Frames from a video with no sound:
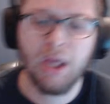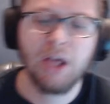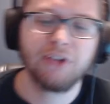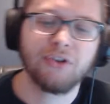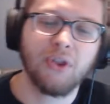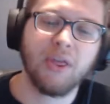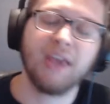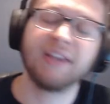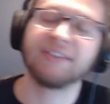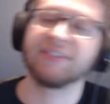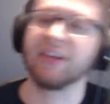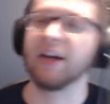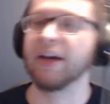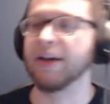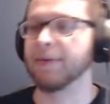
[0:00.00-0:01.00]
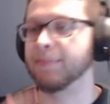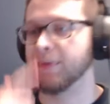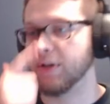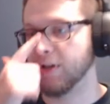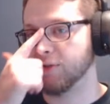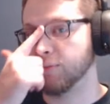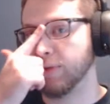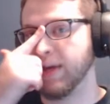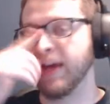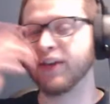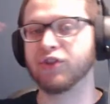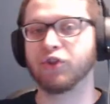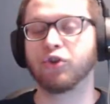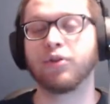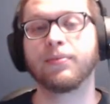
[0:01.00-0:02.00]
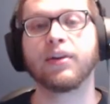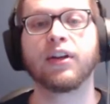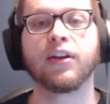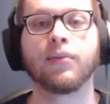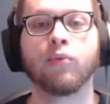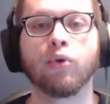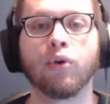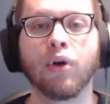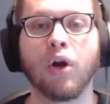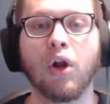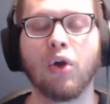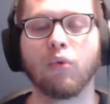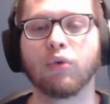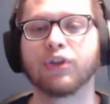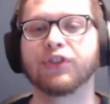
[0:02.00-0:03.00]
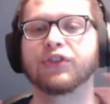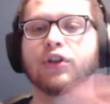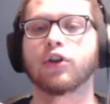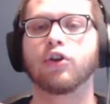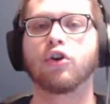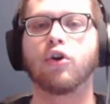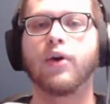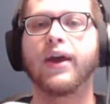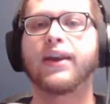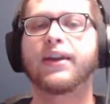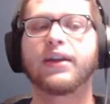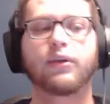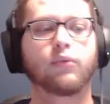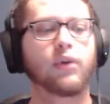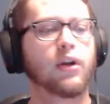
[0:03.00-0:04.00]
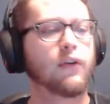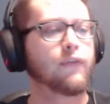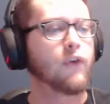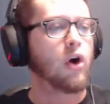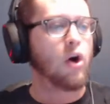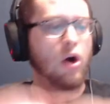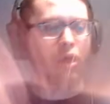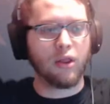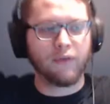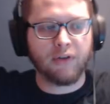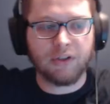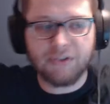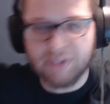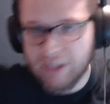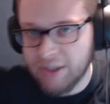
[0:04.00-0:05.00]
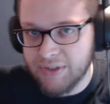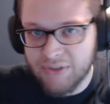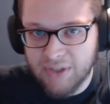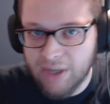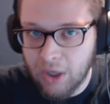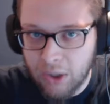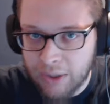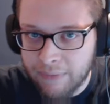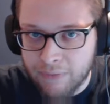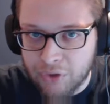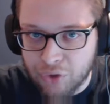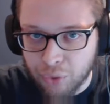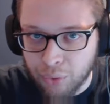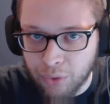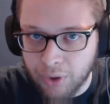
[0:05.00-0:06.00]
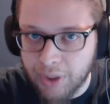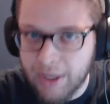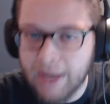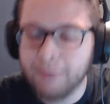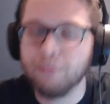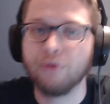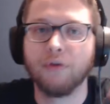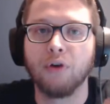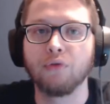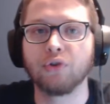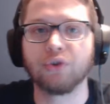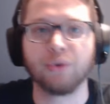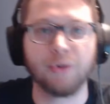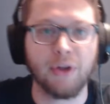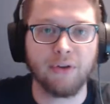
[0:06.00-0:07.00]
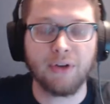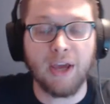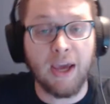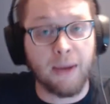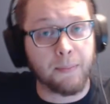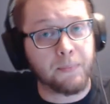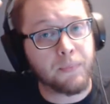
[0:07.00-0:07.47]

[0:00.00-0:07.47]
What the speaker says: So they decide, because we can't stream it anymore, we're just going to go ahead and get rid of all of our skins in our inventory and move over to another game.